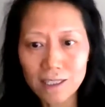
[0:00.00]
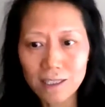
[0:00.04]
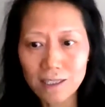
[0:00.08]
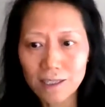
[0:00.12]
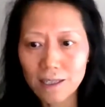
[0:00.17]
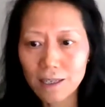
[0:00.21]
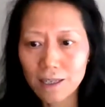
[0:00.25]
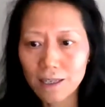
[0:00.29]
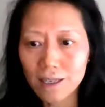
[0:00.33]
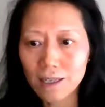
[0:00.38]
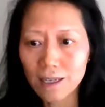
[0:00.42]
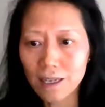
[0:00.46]

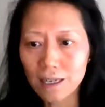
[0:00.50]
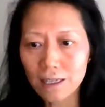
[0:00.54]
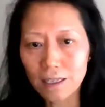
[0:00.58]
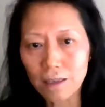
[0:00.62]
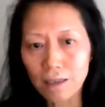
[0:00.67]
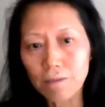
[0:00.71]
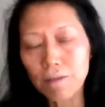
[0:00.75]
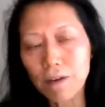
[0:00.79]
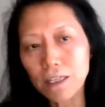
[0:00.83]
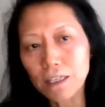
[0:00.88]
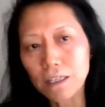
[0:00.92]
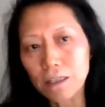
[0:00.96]
and
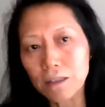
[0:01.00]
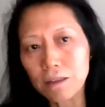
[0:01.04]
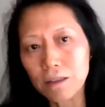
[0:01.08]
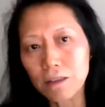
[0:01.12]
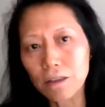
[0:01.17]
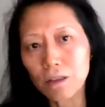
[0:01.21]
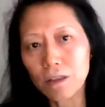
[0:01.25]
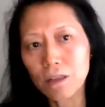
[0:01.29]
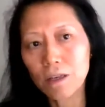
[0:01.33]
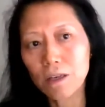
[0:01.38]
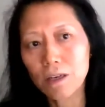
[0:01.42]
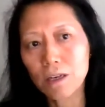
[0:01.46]
convening
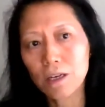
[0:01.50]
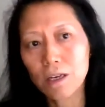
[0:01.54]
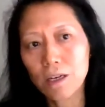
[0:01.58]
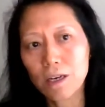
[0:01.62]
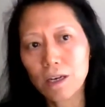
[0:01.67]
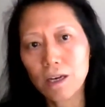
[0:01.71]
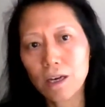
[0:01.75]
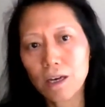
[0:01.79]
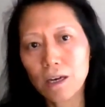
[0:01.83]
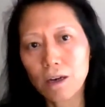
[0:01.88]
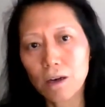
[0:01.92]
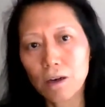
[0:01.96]

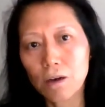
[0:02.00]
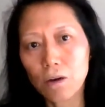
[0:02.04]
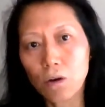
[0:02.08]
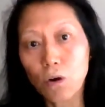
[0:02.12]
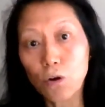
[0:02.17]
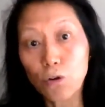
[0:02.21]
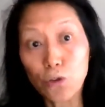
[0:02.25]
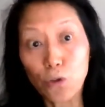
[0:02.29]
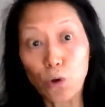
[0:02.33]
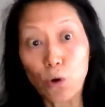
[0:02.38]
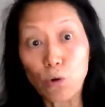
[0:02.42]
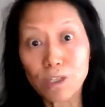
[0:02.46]

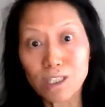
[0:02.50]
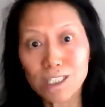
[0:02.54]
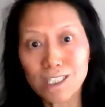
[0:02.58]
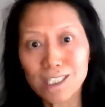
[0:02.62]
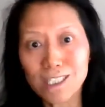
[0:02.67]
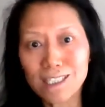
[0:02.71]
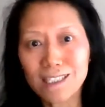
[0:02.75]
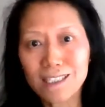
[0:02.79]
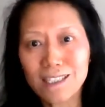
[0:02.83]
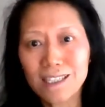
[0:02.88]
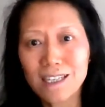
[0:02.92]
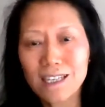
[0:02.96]

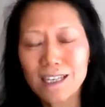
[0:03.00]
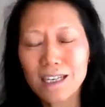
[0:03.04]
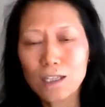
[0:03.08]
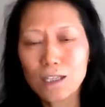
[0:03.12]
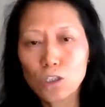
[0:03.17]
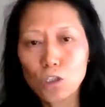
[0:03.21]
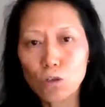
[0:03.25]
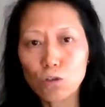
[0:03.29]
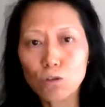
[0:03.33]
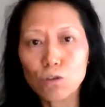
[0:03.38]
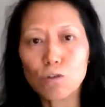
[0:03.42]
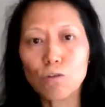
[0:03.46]
authority
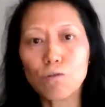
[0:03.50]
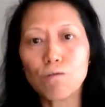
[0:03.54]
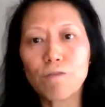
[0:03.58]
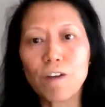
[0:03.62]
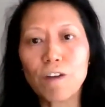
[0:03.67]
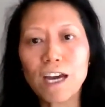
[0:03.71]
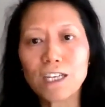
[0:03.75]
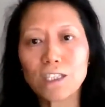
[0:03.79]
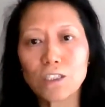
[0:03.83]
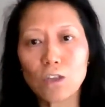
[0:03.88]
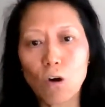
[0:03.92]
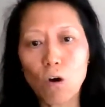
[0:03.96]
to
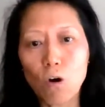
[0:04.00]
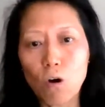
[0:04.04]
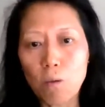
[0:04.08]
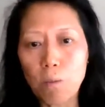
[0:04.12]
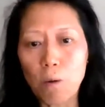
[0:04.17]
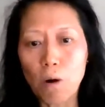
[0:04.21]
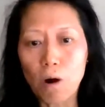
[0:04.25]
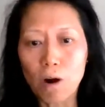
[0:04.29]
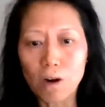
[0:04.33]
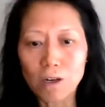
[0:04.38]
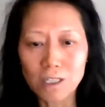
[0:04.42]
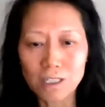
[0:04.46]
invite all
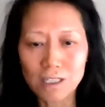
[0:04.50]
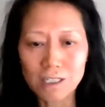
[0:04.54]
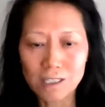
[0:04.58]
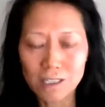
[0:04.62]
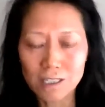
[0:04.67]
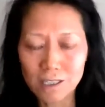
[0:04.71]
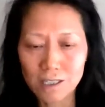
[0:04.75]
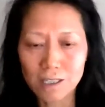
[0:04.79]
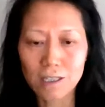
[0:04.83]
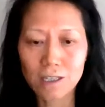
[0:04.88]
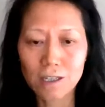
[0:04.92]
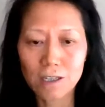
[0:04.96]

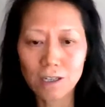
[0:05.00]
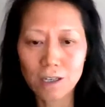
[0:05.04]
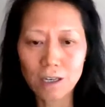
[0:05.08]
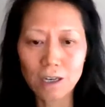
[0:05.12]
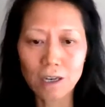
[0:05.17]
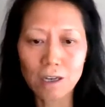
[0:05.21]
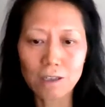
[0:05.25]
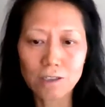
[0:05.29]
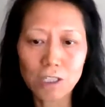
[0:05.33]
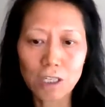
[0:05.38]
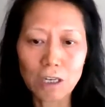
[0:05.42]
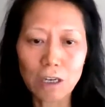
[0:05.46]
parties
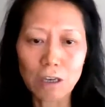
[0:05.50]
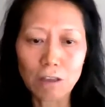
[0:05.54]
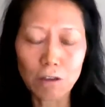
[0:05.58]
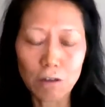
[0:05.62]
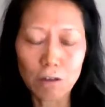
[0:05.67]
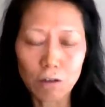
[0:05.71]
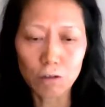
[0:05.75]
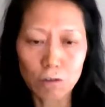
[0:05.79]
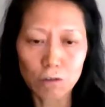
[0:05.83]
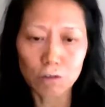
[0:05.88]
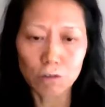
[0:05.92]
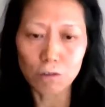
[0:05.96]

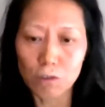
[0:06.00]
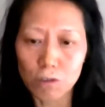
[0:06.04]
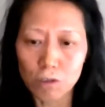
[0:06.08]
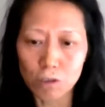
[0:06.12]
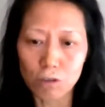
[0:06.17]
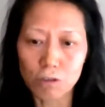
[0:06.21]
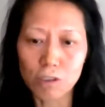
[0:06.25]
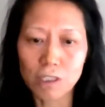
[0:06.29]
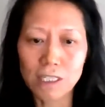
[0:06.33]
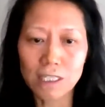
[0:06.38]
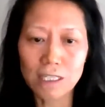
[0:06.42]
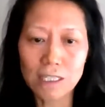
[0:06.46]
together to
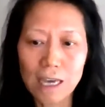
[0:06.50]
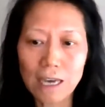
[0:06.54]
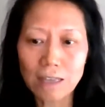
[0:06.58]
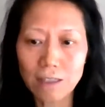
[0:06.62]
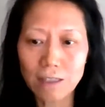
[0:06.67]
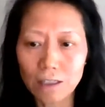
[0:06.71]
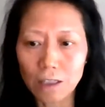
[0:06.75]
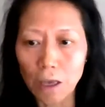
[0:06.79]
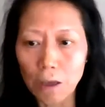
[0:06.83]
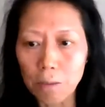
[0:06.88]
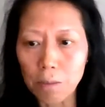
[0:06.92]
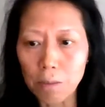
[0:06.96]
sit at the
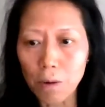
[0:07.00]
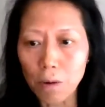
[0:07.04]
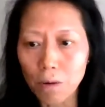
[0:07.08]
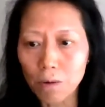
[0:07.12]
table.